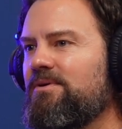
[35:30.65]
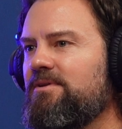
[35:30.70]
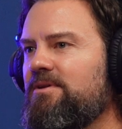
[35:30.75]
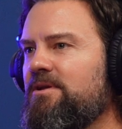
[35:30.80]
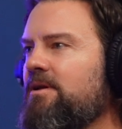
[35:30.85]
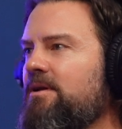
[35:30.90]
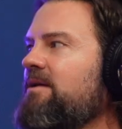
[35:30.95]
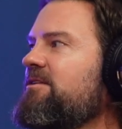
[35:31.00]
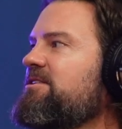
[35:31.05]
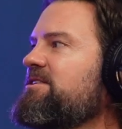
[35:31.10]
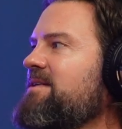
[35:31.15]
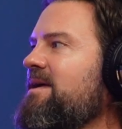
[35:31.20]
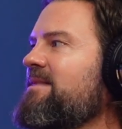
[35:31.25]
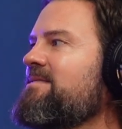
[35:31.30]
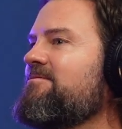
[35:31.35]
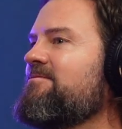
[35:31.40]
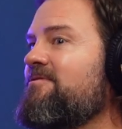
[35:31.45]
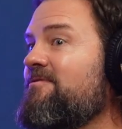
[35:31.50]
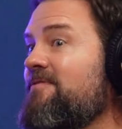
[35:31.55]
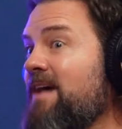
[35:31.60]
Do you understand
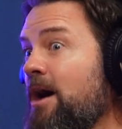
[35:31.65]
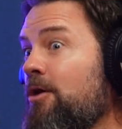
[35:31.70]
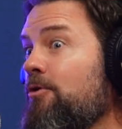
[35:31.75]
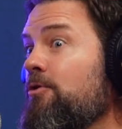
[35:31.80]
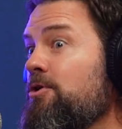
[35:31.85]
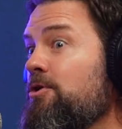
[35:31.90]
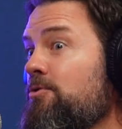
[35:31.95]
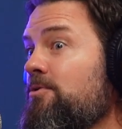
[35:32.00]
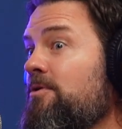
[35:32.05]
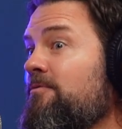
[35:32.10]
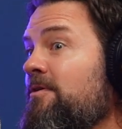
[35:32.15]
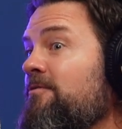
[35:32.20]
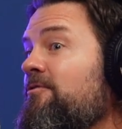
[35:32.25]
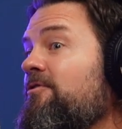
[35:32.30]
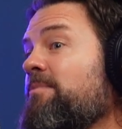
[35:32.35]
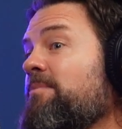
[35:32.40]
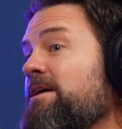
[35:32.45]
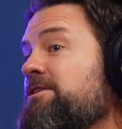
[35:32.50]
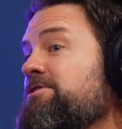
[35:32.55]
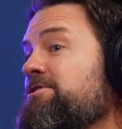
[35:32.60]
the value of
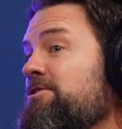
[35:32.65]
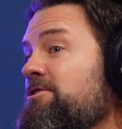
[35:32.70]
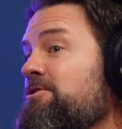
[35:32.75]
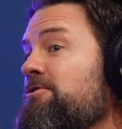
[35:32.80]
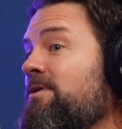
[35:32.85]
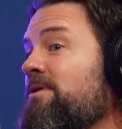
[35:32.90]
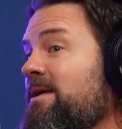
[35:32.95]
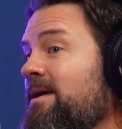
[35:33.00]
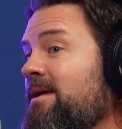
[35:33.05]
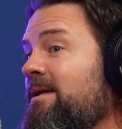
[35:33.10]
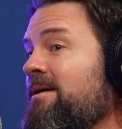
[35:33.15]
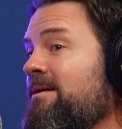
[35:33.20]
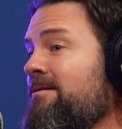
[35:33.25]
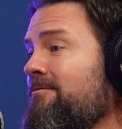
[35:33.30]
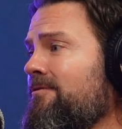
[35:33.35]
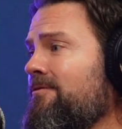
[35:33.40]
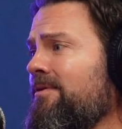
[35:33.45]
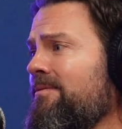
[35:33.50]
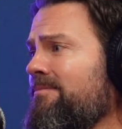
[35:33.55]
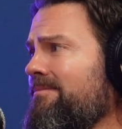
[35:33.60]
information you're getting
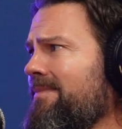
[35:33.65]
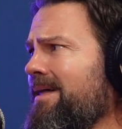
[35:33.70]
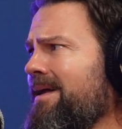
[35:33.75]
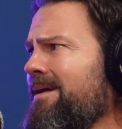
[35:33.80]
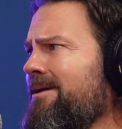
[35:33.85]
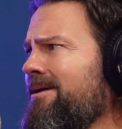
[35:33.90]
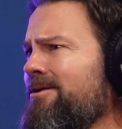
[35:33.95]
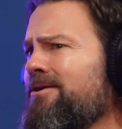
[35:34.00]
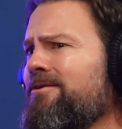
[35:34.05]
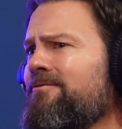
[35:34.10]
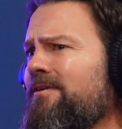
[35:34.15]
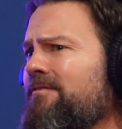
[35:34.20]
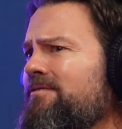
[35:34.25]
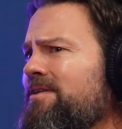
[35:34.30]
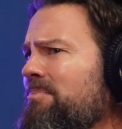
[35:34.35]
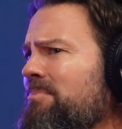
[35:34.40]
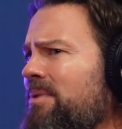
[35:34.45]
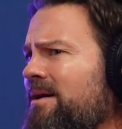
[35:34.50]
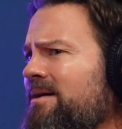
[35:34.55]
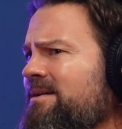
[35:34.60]
for that
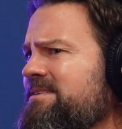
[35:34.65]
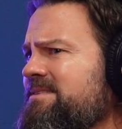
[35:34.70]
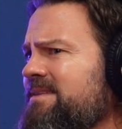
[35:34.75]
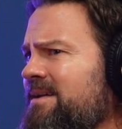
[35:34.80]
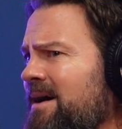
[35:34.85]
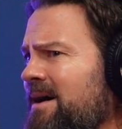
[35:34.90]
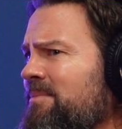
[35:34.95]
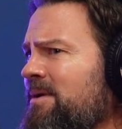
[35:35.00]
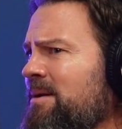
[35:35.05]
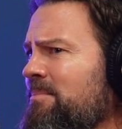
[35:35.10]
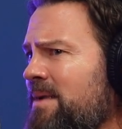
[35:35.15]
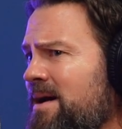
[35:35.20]
$150 that I'm going to